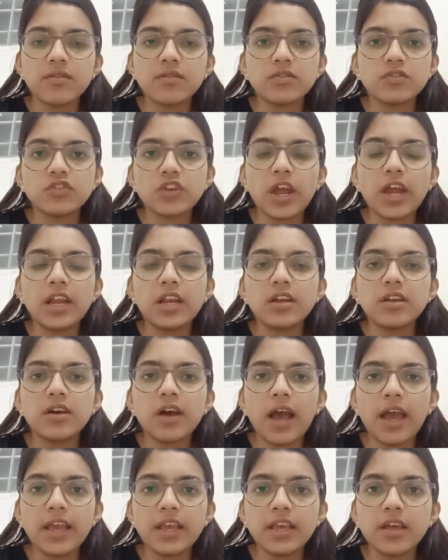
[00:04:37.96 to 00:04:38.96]
child
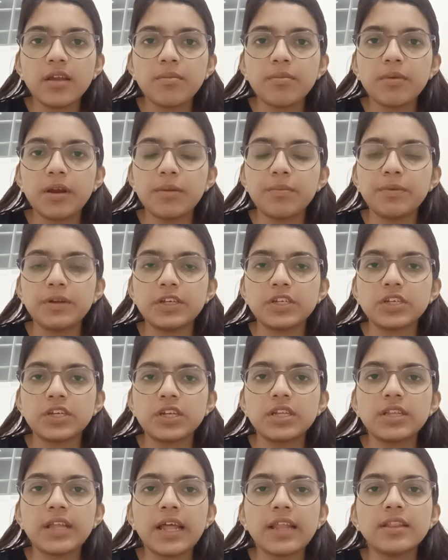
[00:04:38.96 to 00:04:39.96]
higher blood pressure
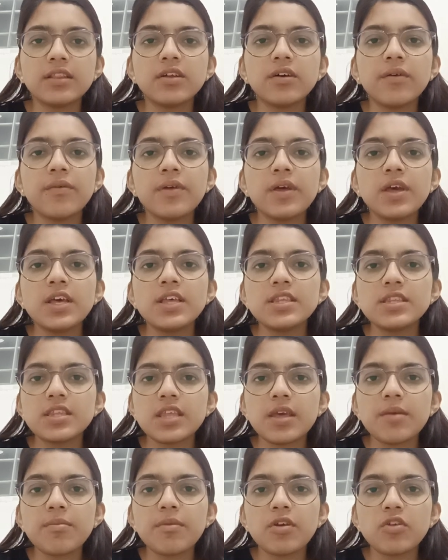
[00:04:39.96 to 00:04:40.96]
than the
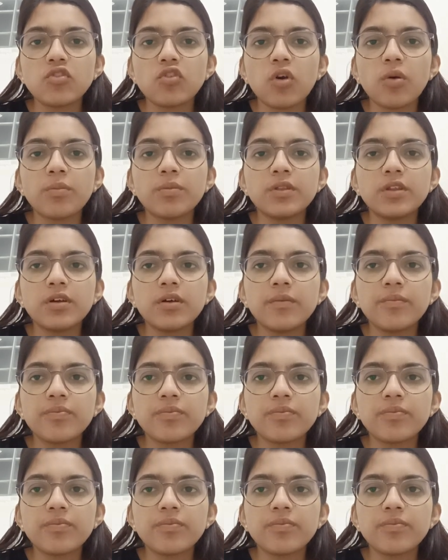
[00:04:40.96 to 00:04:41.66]
same age of the